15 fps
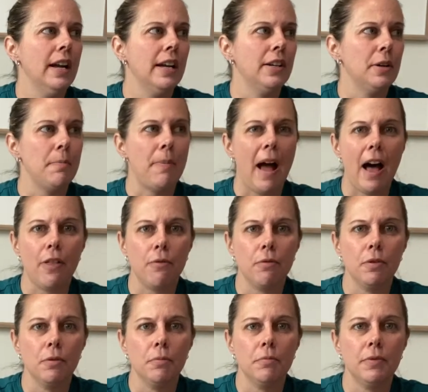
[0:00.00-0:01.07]
In your
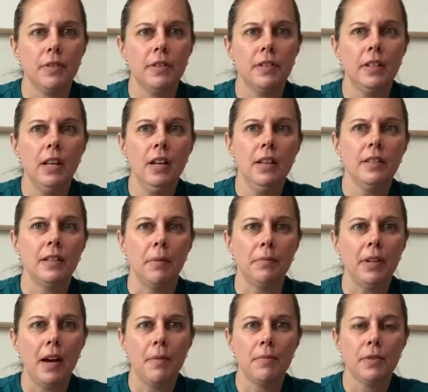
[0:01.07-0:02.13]
bathrooms.
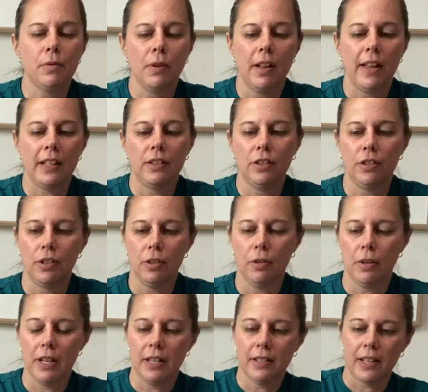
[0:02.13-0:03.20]
Sometimes what I like to do
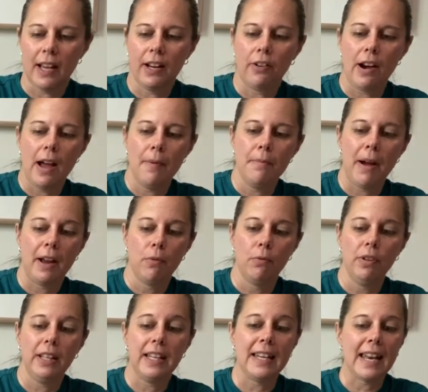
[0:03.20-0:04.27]
is I grab my
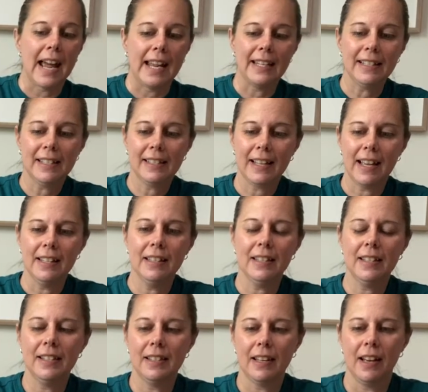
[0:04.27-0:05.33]
really nice
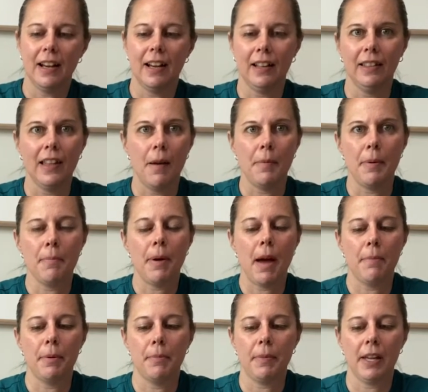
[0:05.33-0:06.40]
scents, lemon,
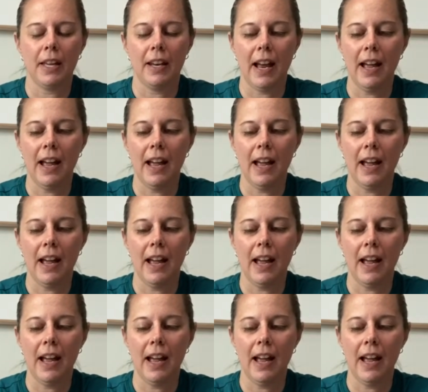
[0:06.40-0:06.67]
peppermint.